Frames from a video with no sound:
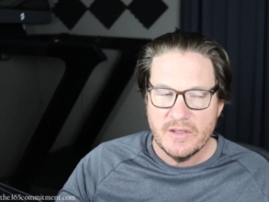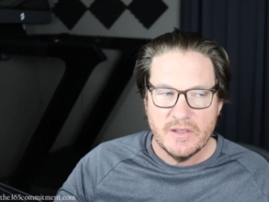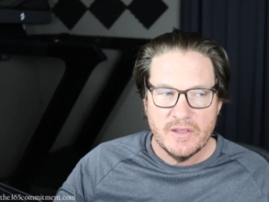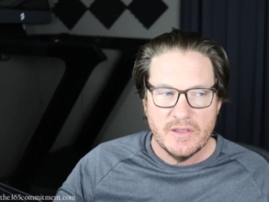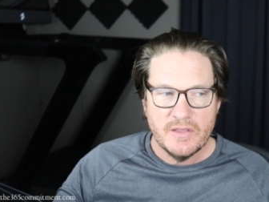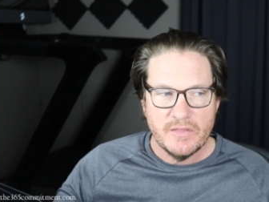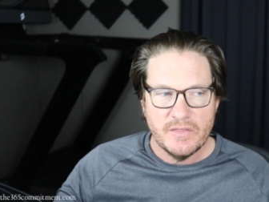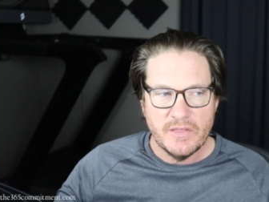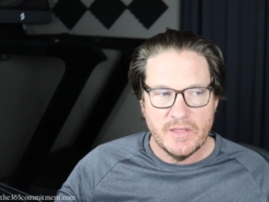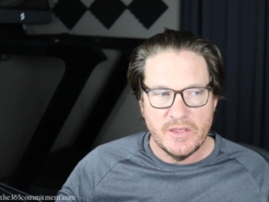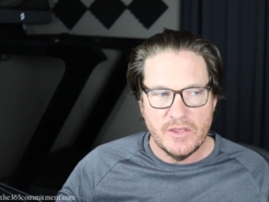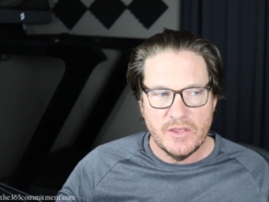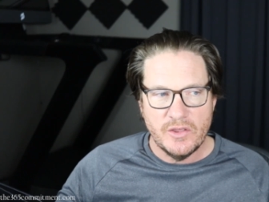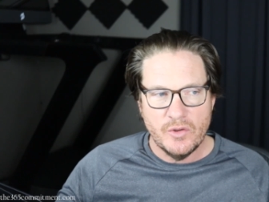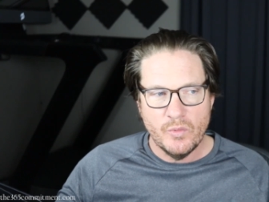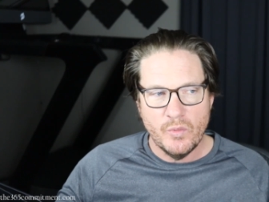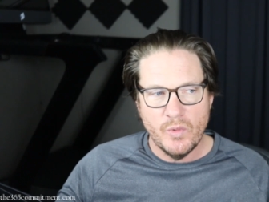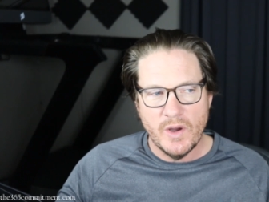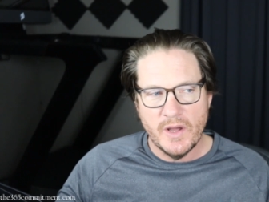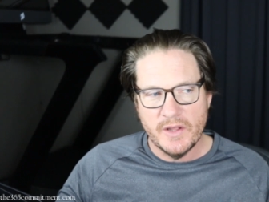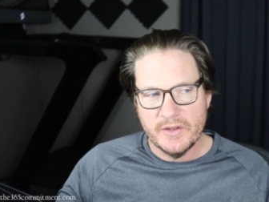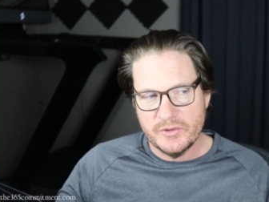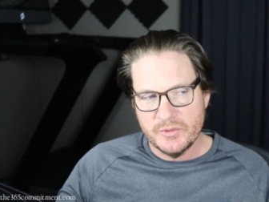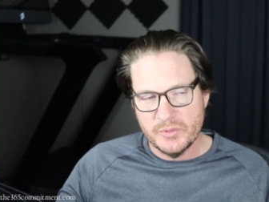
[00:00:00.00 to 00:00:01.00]
that you
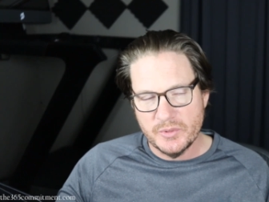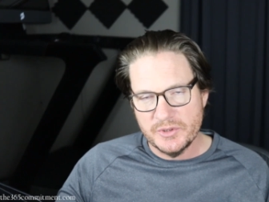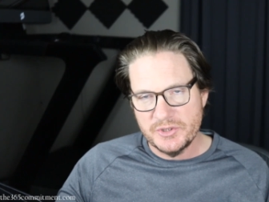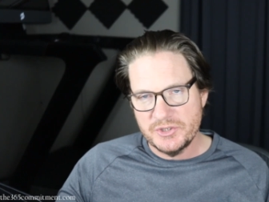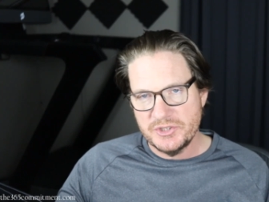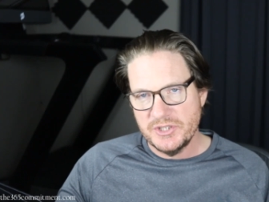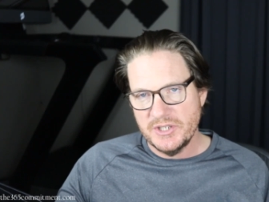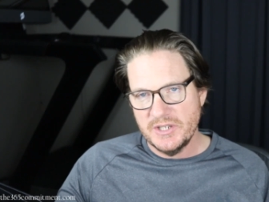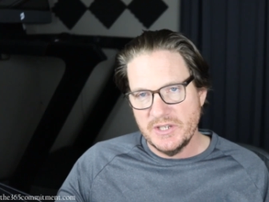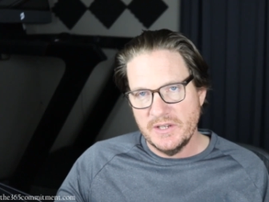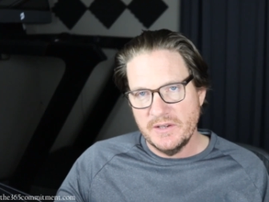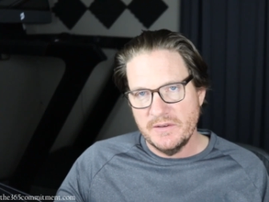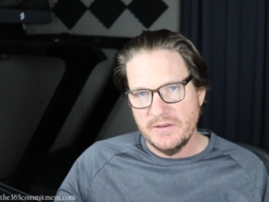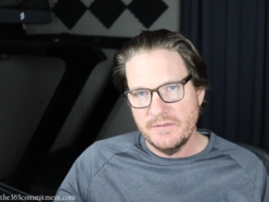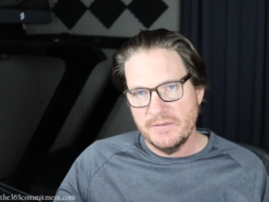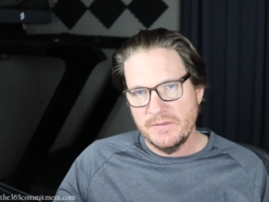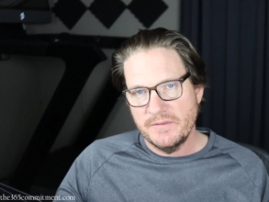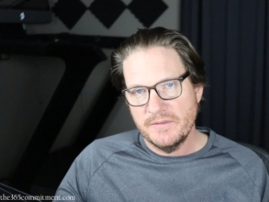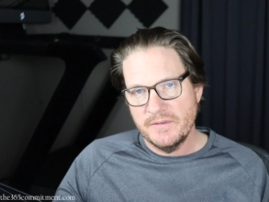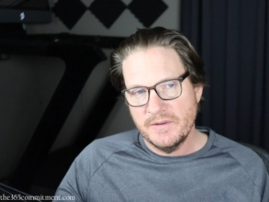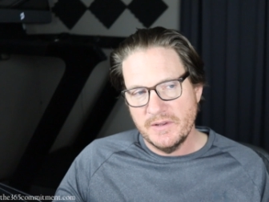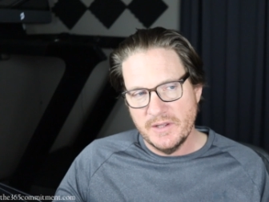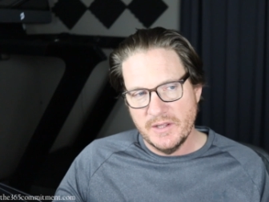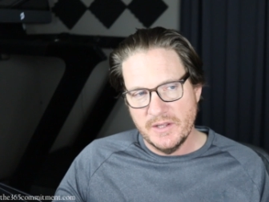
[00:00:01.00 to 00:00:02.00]
want to achieve
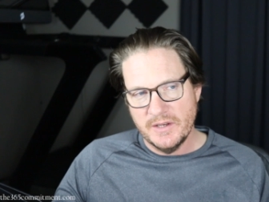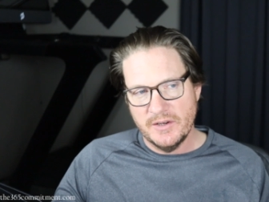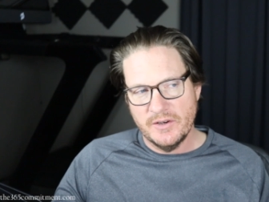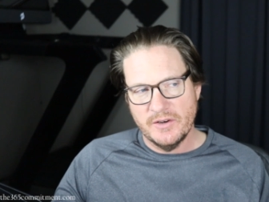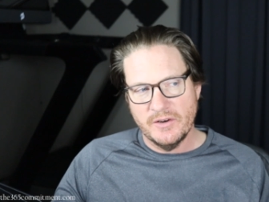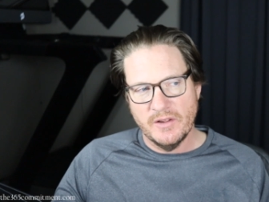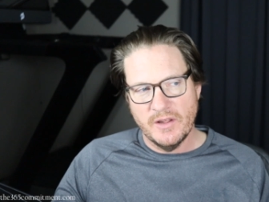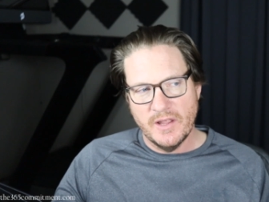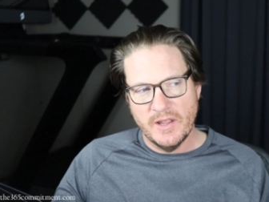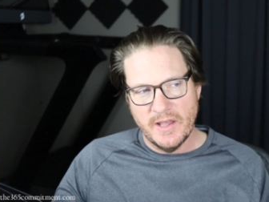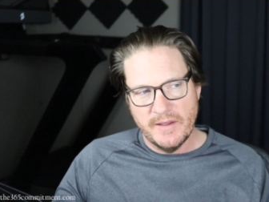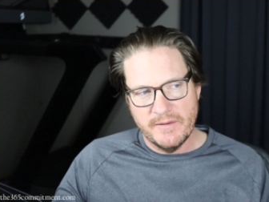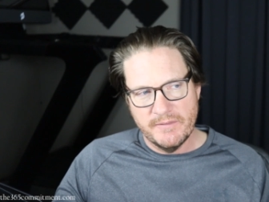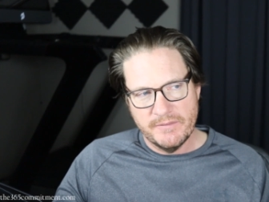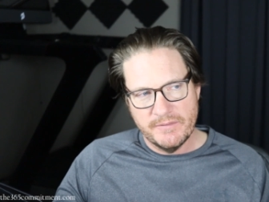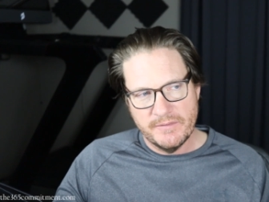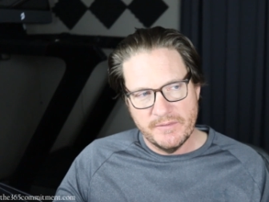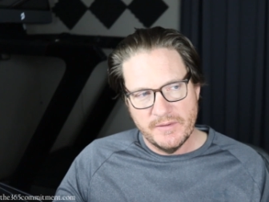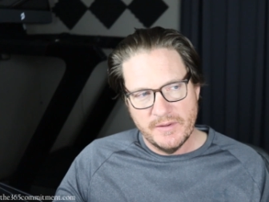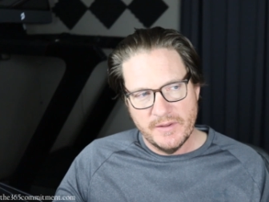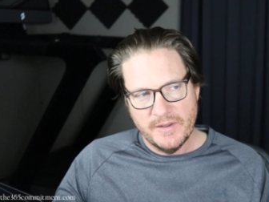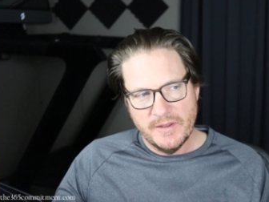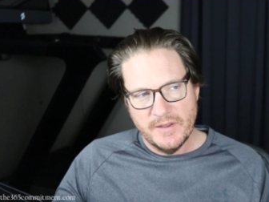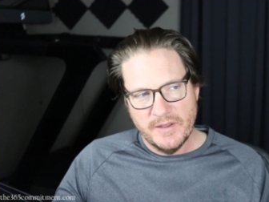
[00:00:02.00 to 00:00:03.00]
in your life
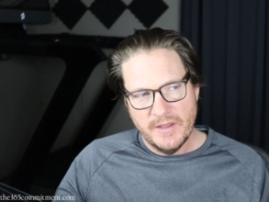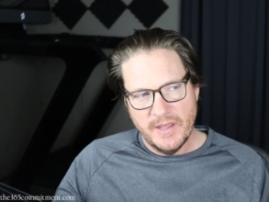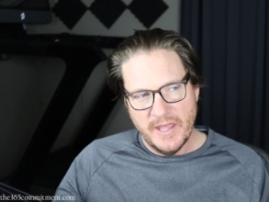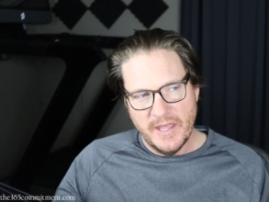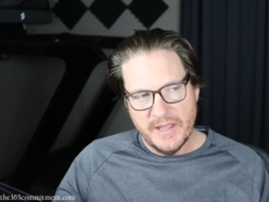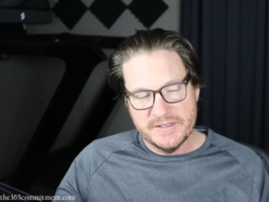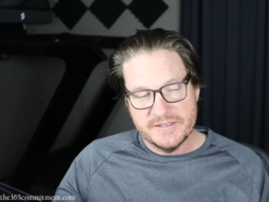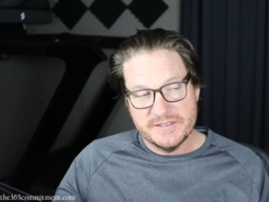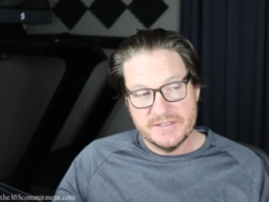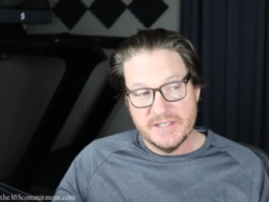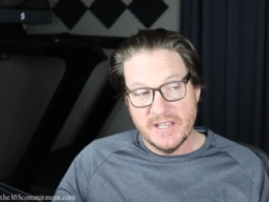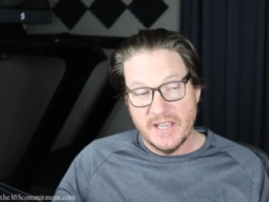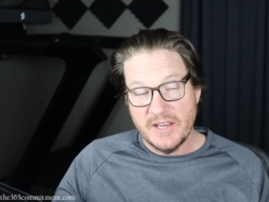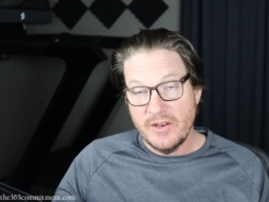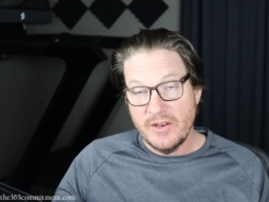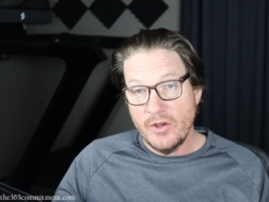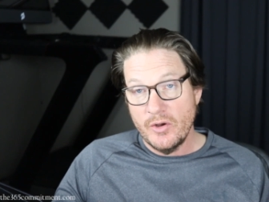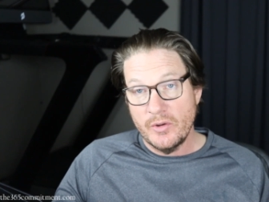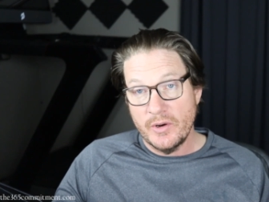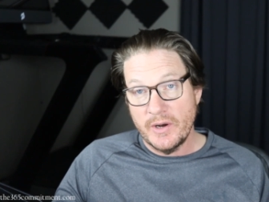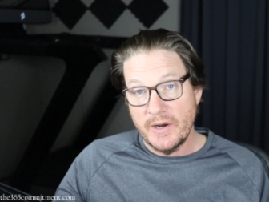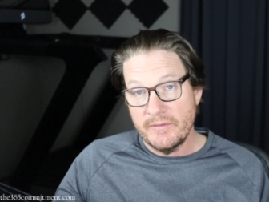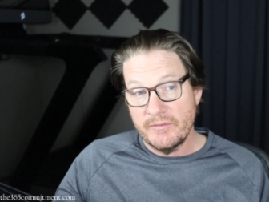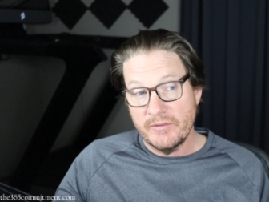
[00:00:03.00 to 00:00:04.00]
and say
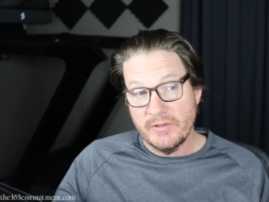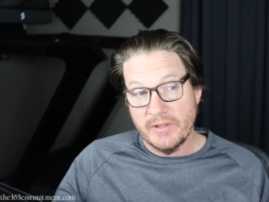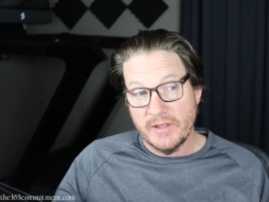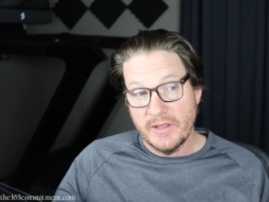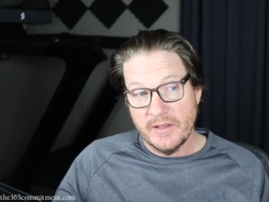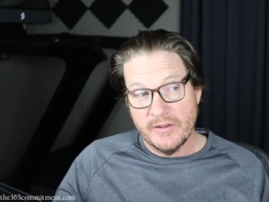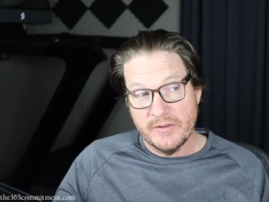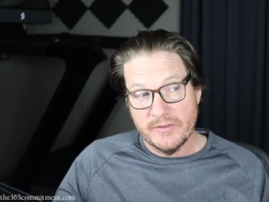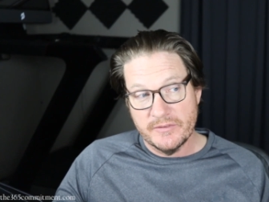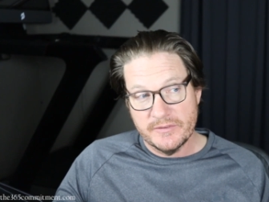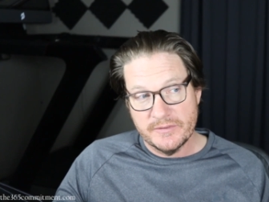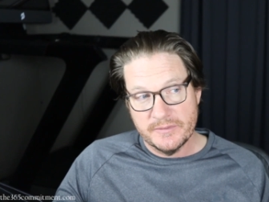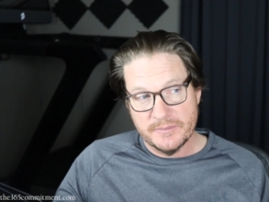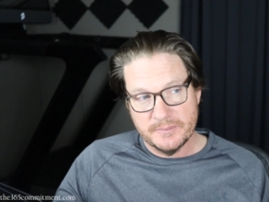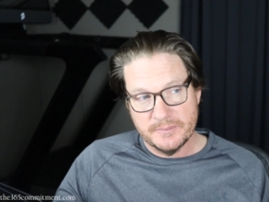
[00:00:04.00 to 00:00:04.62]
no to everything else.